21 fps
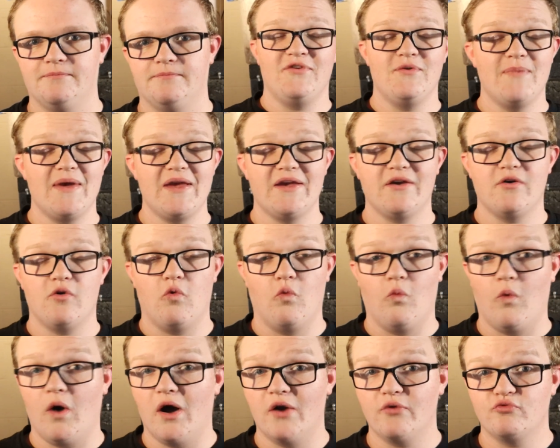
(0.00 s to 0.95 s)
If you make
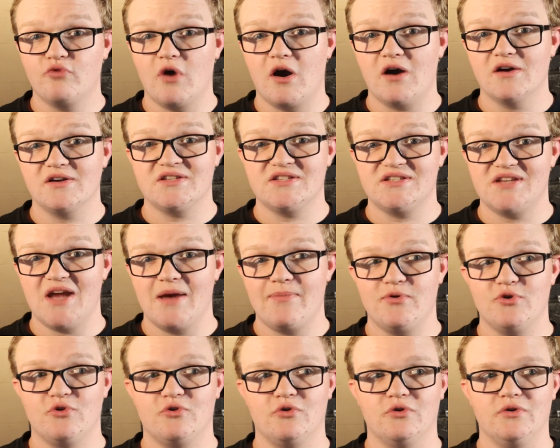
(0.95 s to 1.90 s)
one wrong
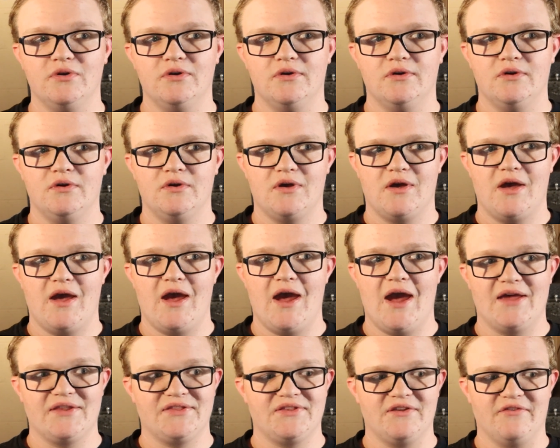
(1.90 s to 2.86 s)
step, you could,
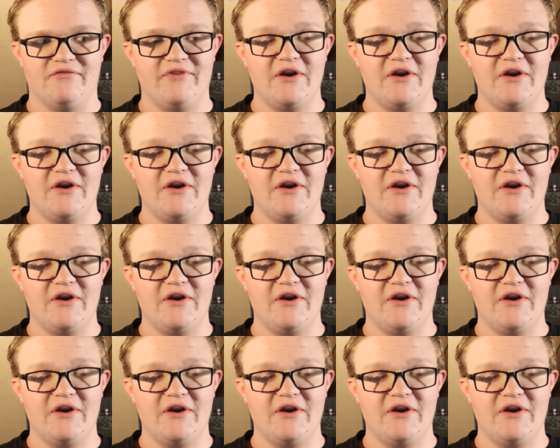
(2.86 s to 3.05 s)
at the